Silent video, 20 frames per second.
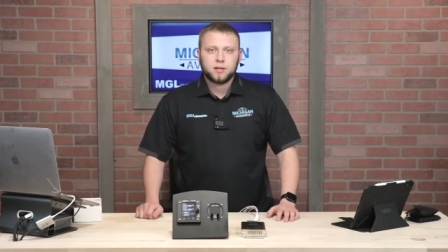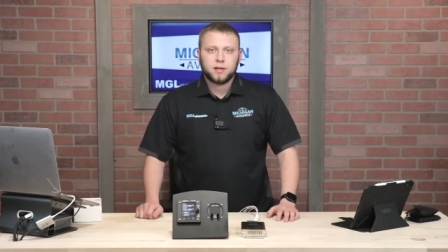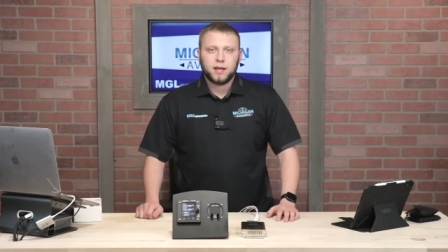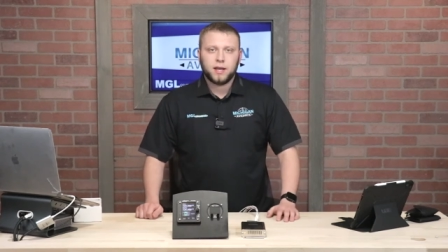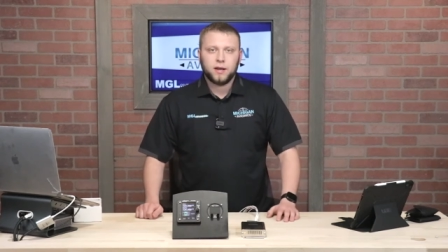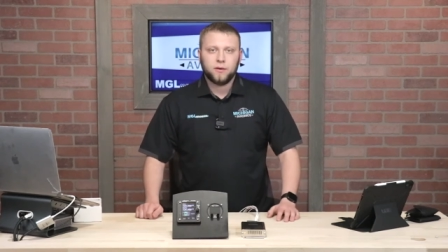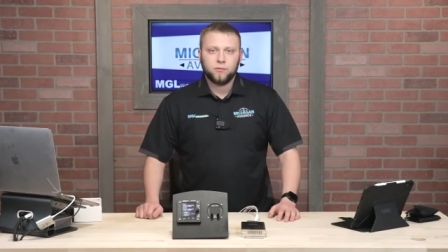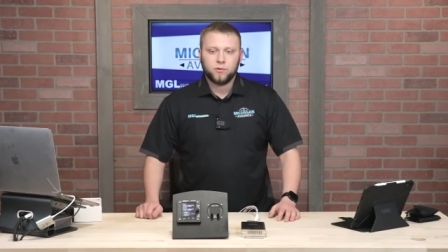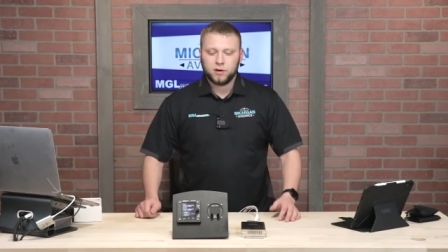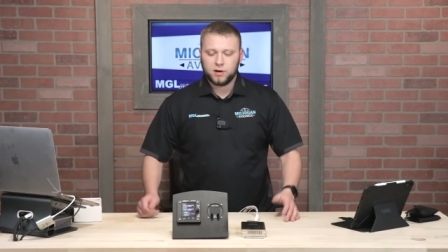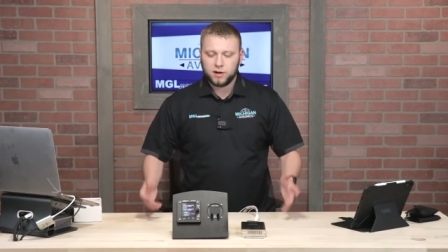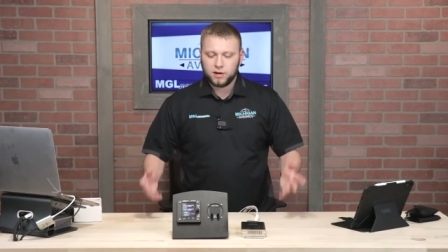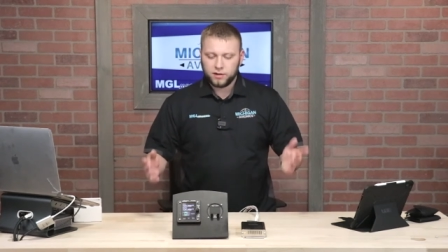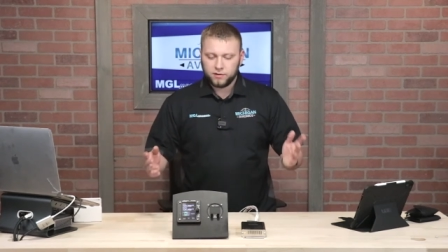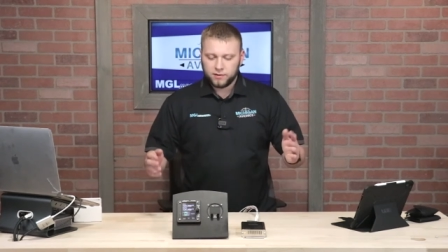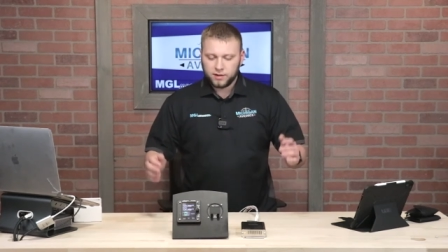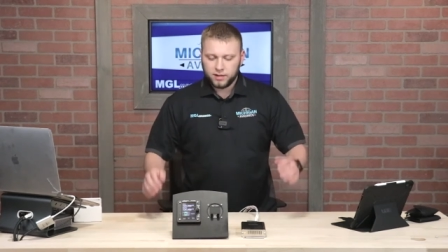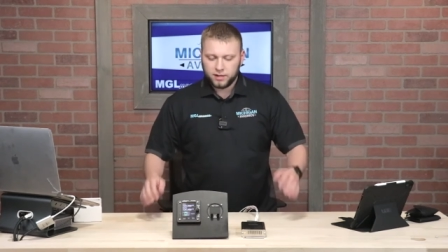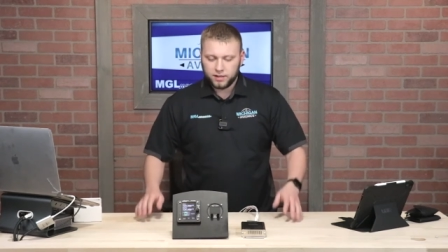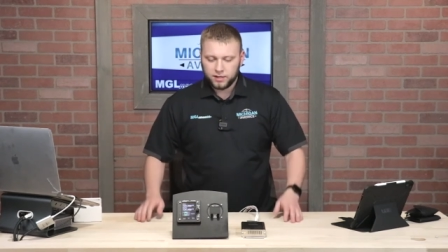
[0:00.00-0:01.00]
and we're
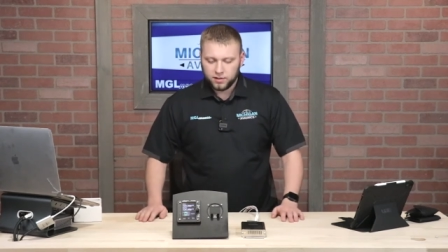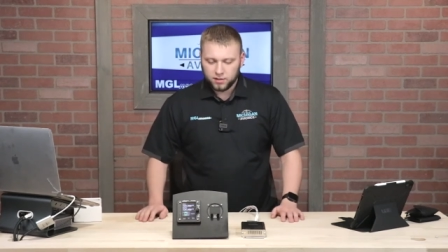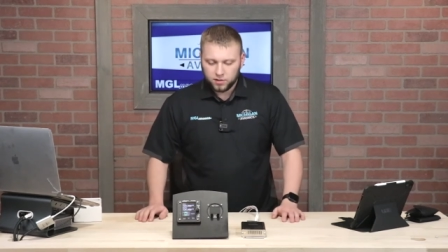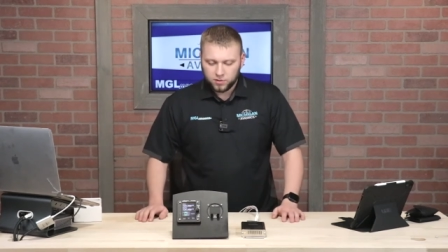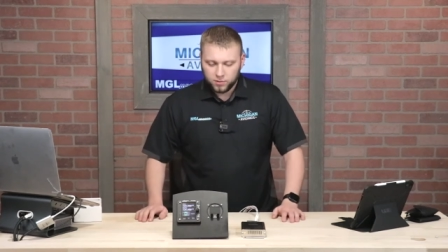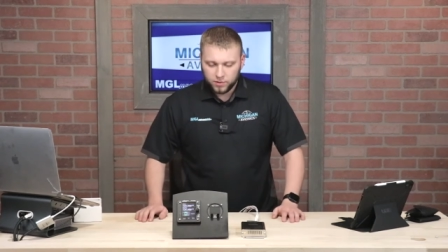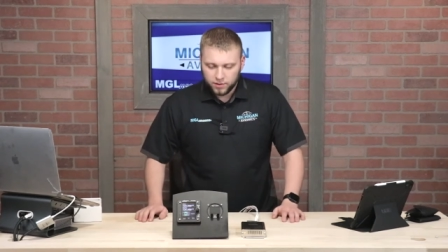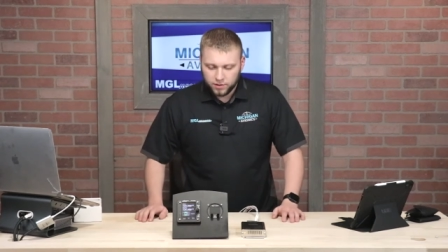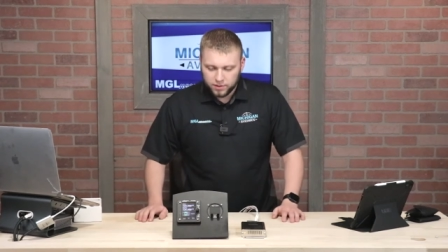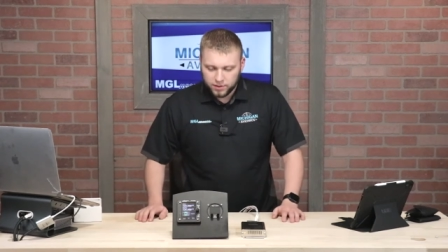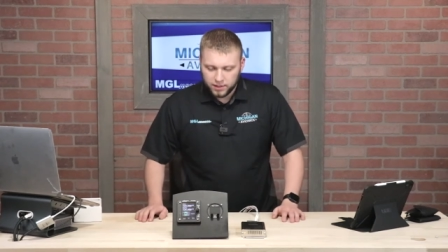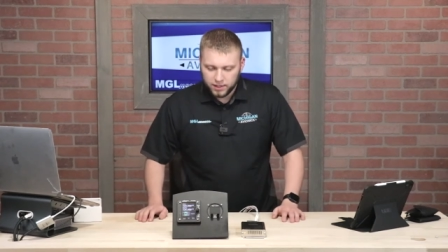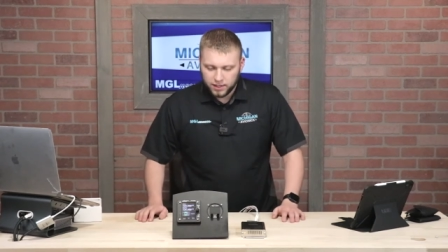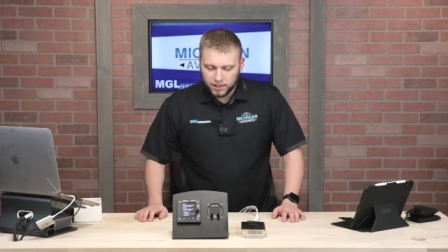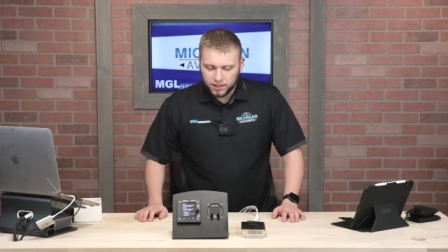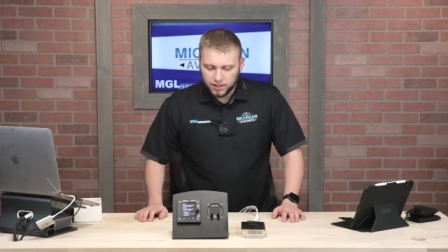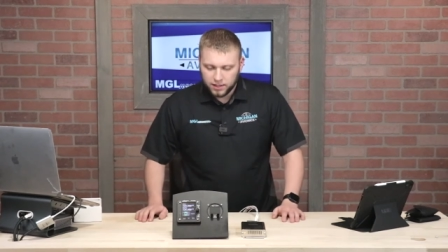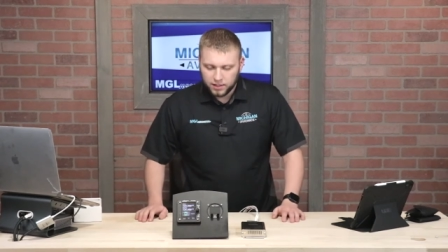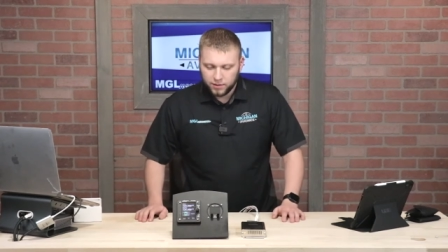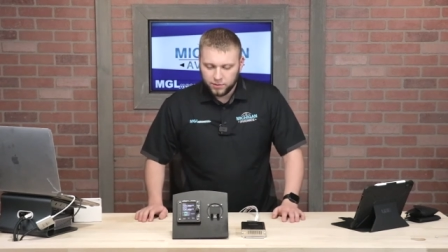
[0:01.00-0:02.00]
already ready to go with
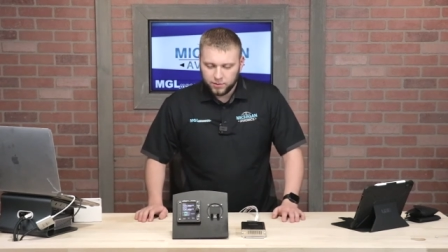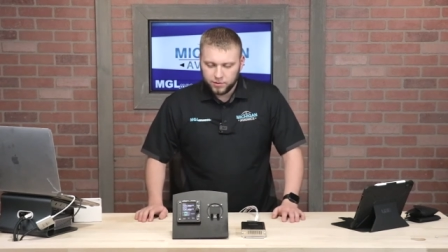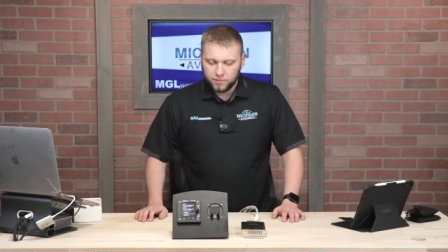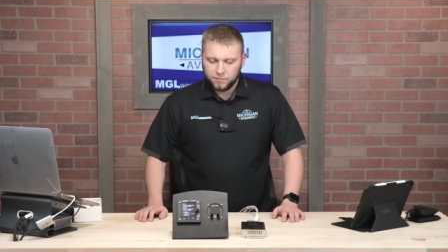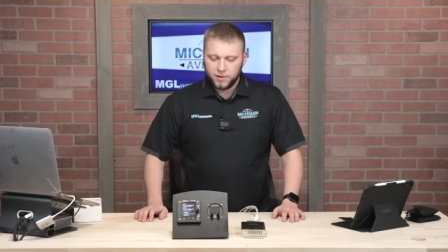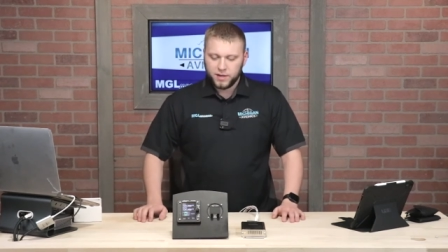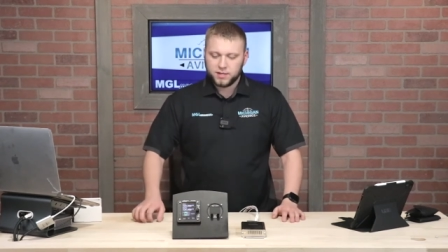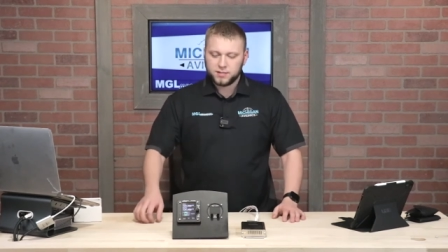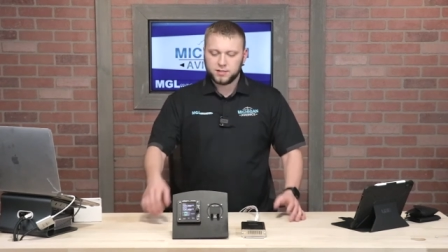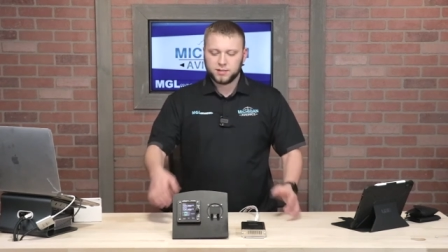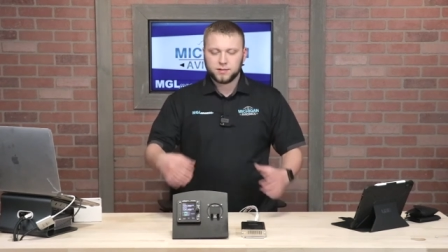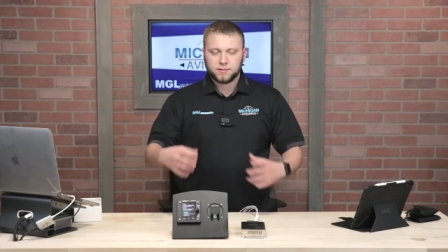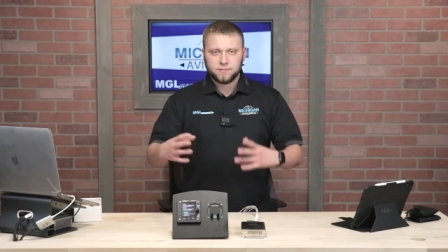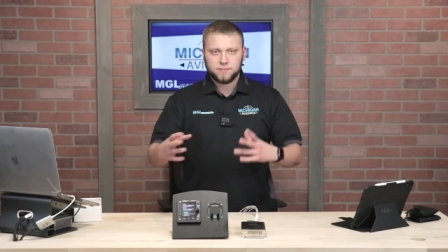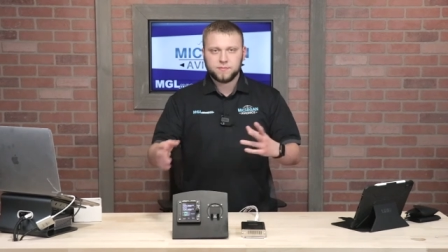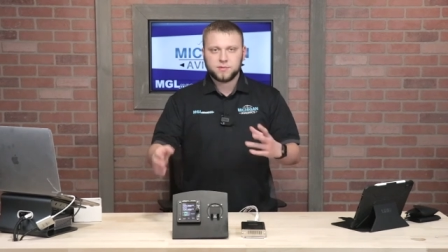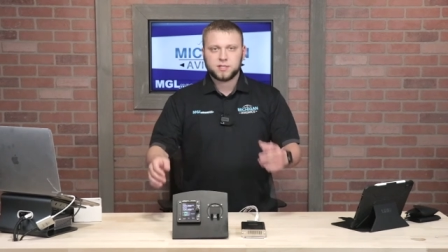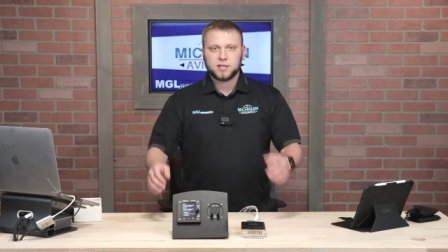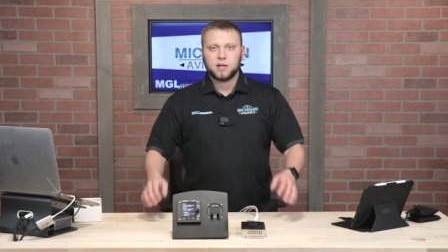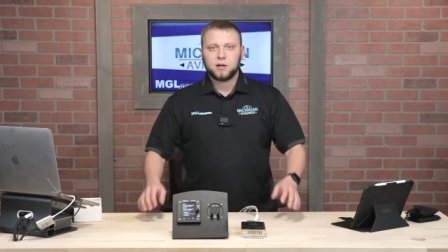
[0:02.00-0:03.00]
the, the basic
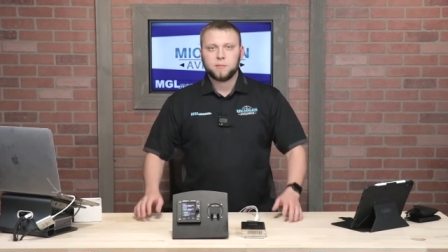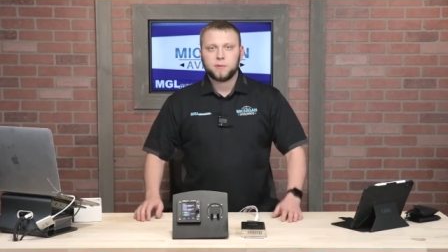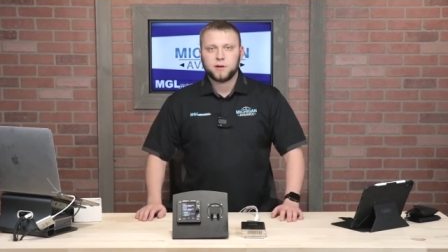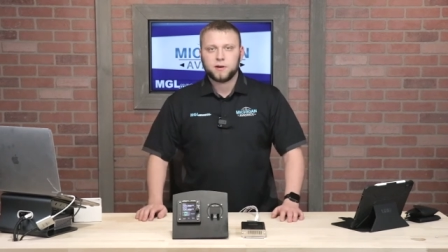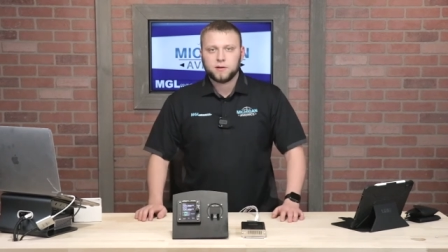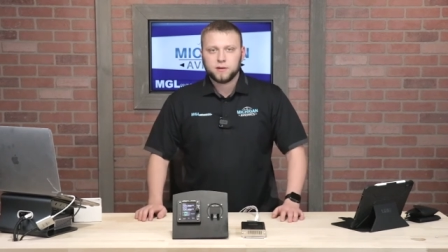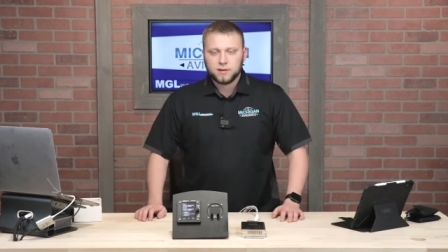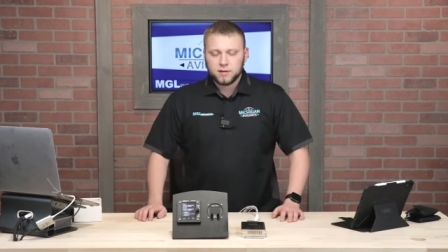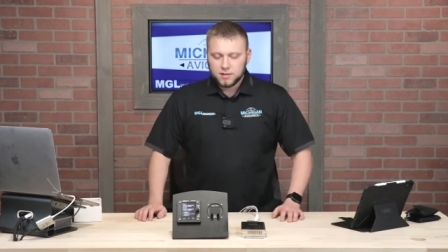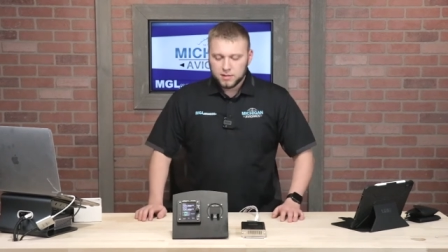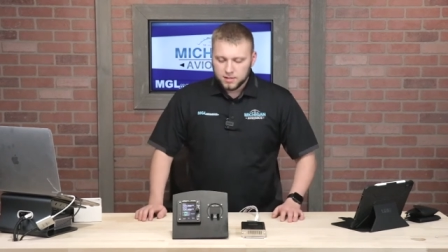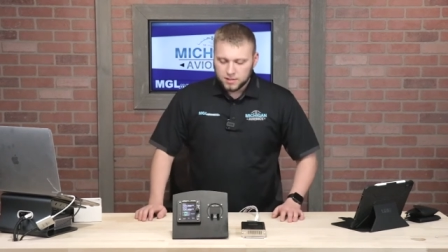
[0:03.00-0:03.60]
setup here